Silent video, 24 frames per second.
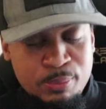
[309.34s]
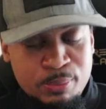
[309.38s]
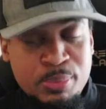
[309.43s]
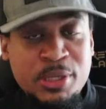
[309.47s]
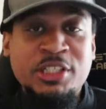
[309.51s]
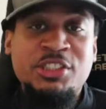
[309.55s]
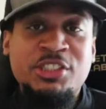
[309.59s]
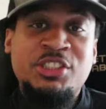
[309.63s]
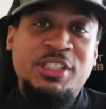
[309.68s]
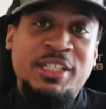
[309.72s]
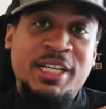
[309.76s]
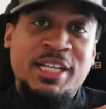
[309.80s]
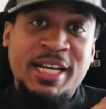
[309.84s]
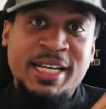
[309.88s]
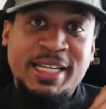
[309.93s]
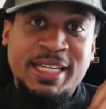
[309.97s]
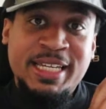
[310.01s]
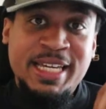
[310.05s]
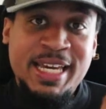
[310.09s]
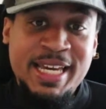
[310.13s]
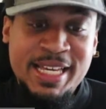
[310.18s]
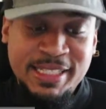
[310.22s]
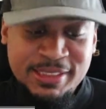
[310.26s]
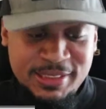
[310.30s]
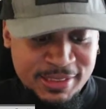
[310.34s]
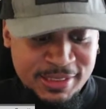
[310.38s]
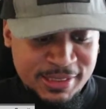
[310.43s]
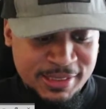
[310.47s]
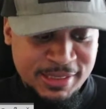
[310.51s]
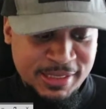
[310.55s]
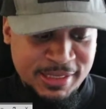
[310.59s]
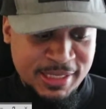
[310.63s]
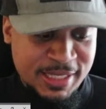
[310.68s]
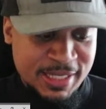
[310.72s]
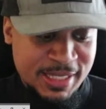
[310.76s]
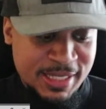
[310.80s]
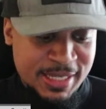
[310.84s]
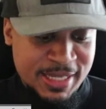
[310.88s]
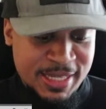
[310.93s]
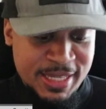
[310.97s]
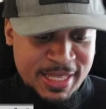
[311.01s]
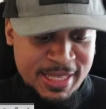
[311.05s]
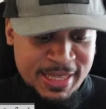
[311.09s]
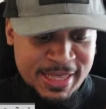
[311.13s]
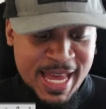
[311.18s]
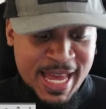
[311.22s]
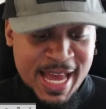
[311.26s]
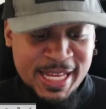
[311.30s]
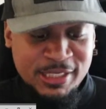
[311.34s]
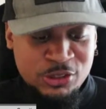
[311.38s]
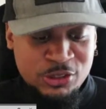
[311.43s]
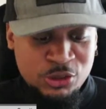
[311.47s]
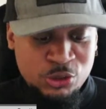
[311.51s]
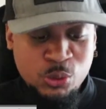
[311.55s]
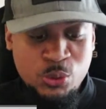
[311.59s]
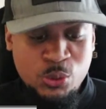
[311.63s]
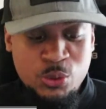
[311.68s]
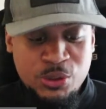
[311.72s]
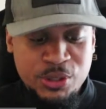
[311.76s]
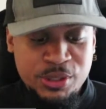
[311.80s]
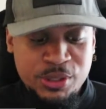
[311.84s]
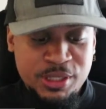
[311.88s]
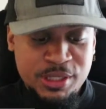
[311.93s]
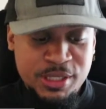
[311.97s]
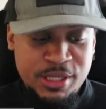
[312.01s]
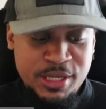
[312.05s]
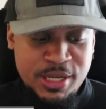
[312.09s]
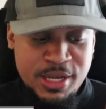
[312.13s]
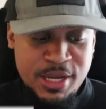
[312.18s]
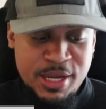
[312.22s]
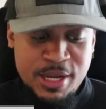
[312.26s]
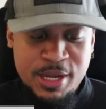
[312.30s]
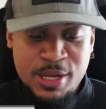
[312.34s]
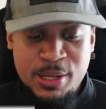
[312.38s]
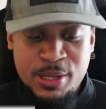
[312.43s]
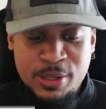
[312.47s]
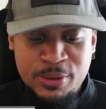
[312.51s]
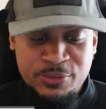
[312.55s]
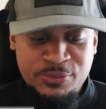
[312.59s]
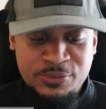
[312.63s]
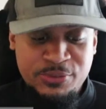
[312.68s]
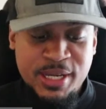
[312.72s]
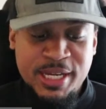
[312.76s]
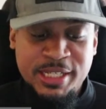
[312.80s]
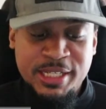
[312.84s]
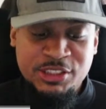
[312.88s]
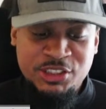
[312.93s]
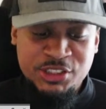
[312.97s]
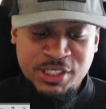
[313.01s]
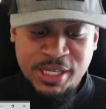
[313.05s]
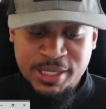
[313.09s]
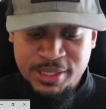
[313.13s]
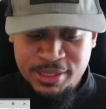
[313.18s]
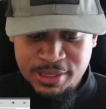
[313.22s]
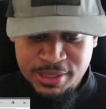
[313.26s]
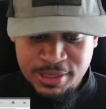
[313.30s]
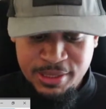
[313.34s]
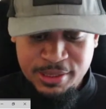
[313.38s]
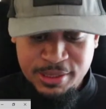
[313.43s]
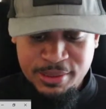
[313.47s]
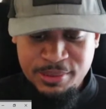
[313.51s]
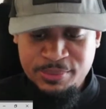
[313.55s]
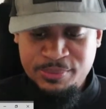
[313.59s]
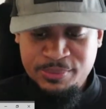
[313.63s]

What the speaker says: push against that sort of agenda,